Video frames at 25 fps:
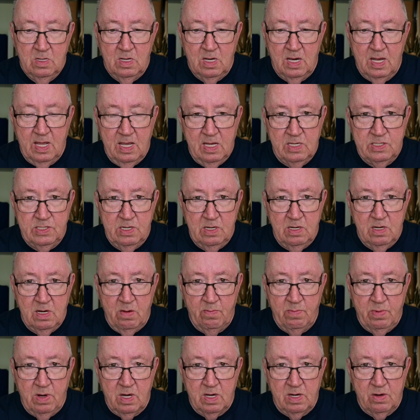Last year I
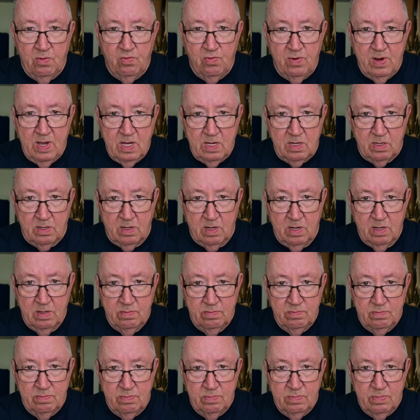bought a router
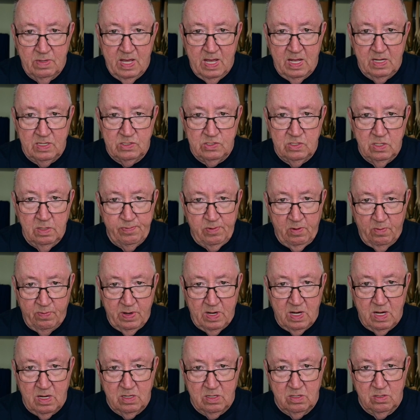at Super
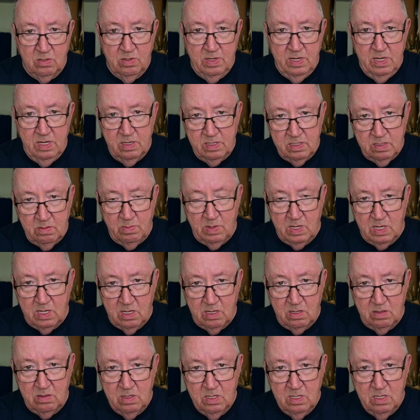Paco here in the
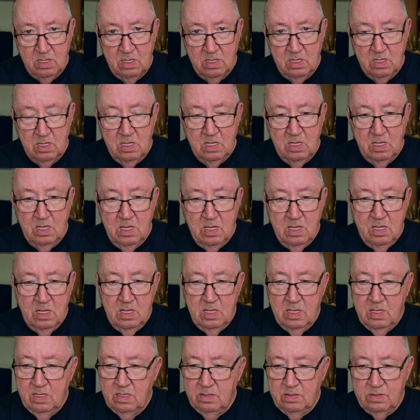mall.
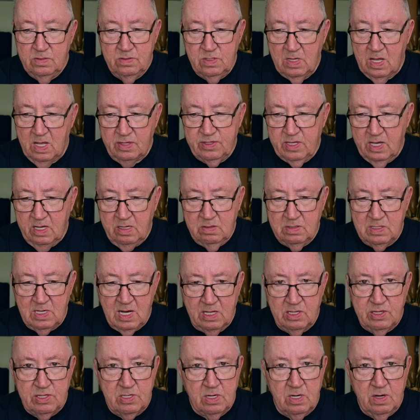I think it was
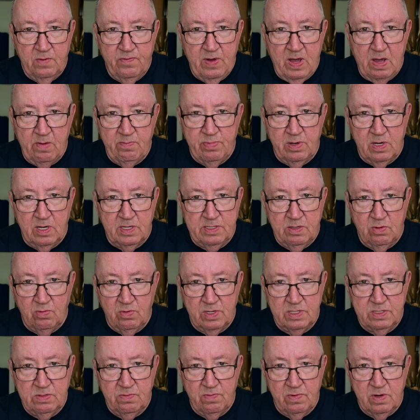like thirty-five bucks. It
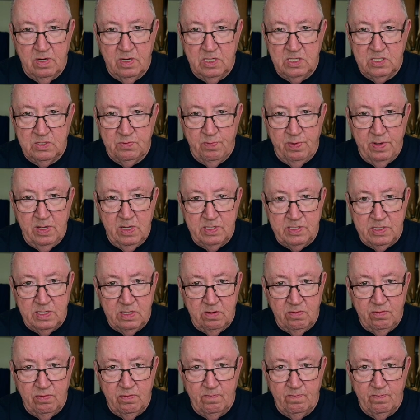wasn't very
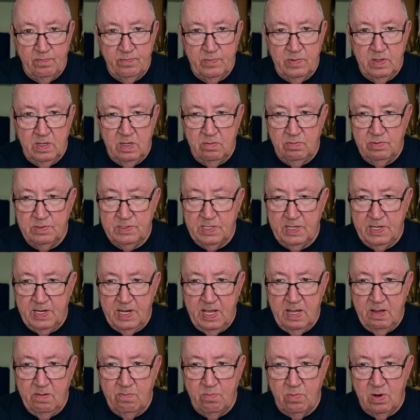expensive. It was a
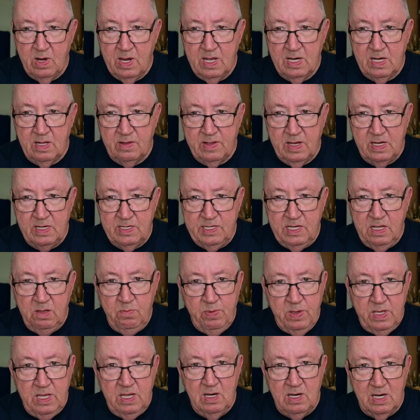name brand, I think T
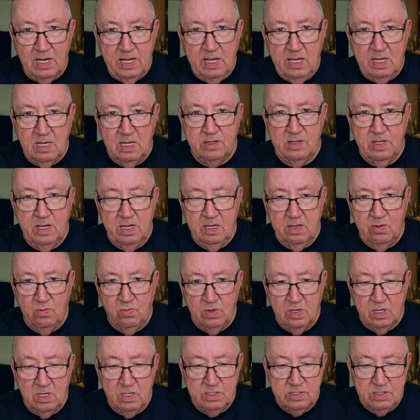P Link, I think it
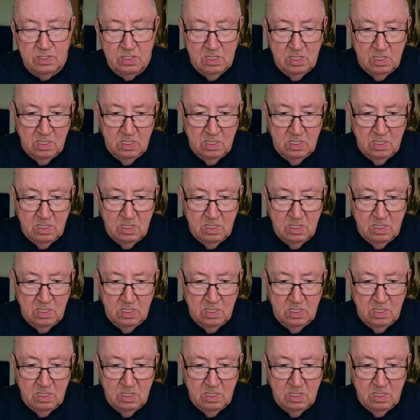was.